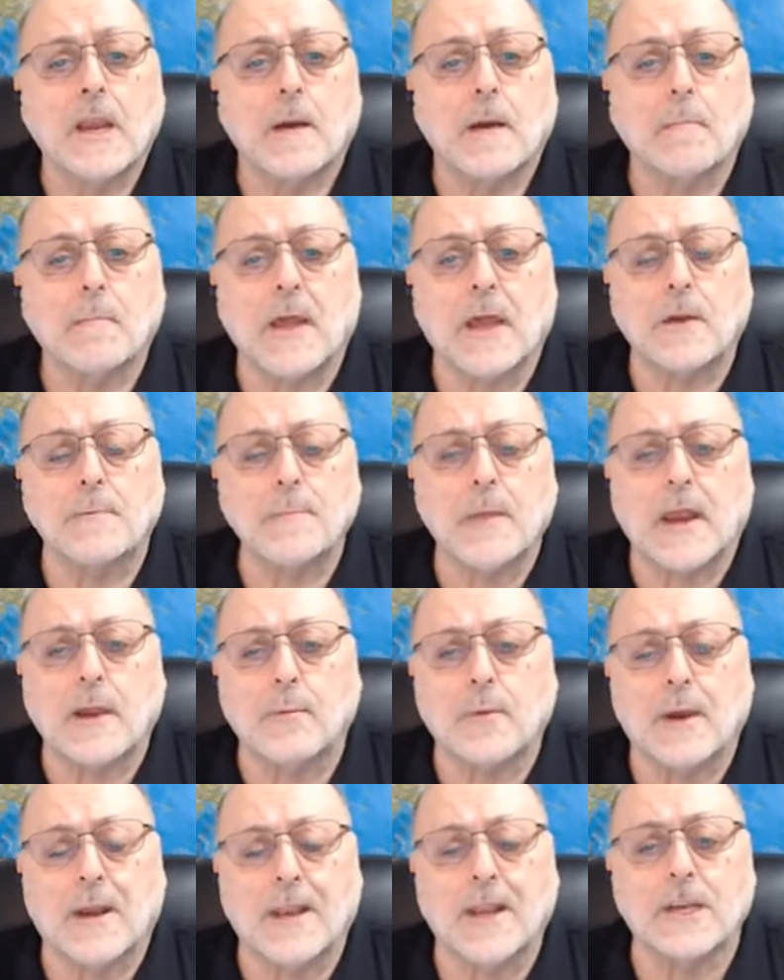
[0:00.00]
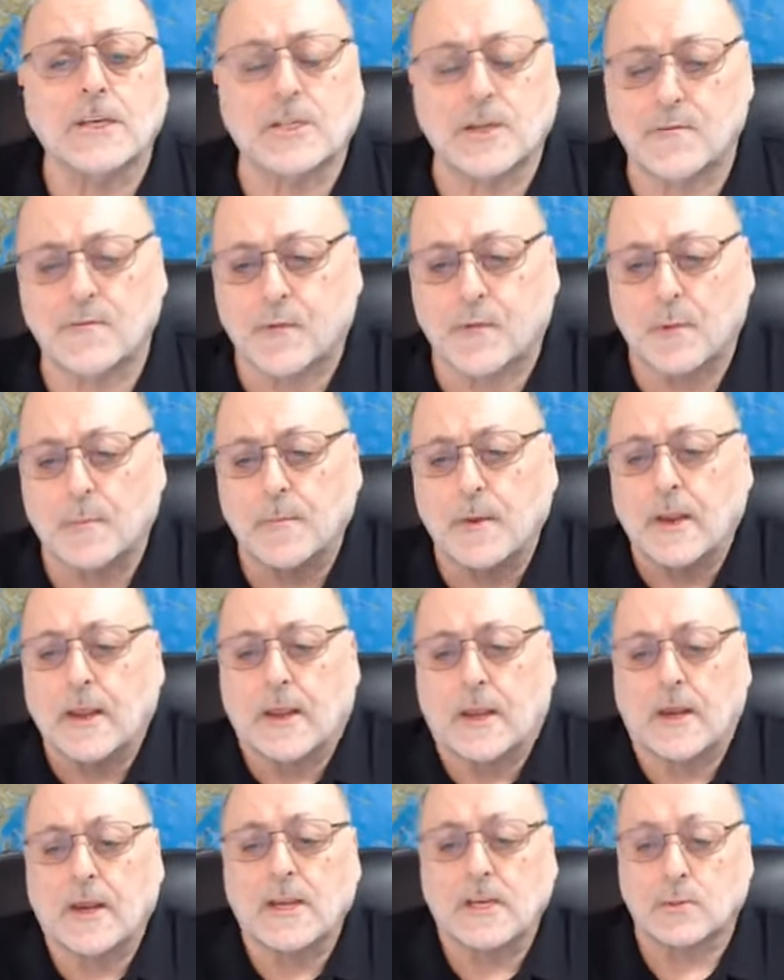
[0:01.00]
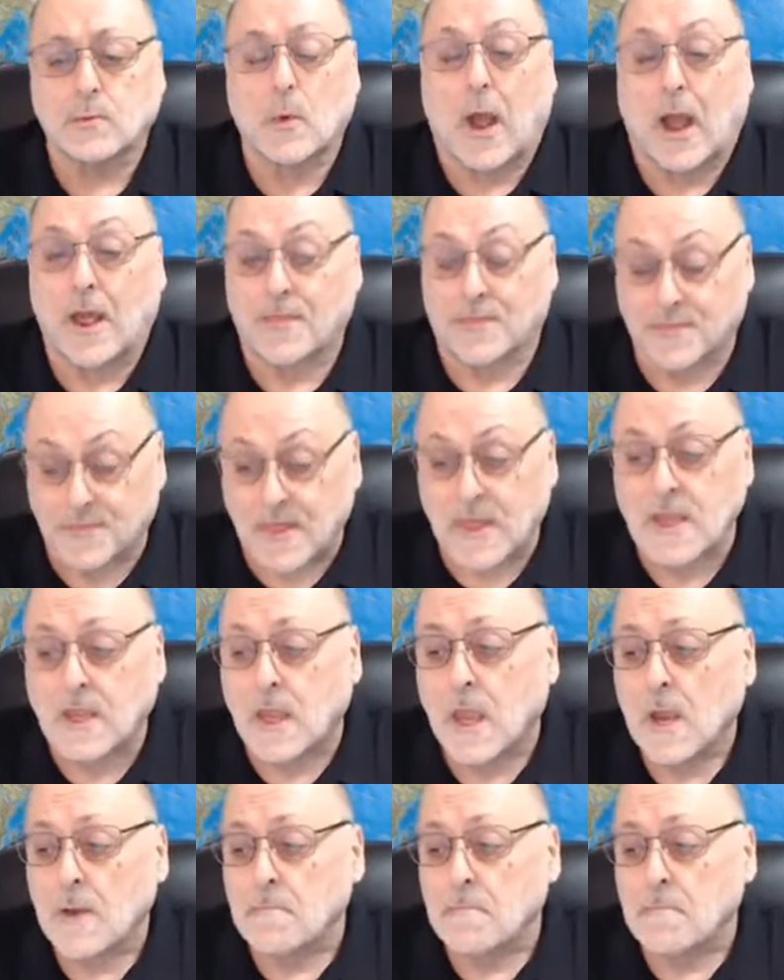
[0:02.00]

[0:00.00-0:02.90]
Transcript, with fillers: a man-made religion for me at least i think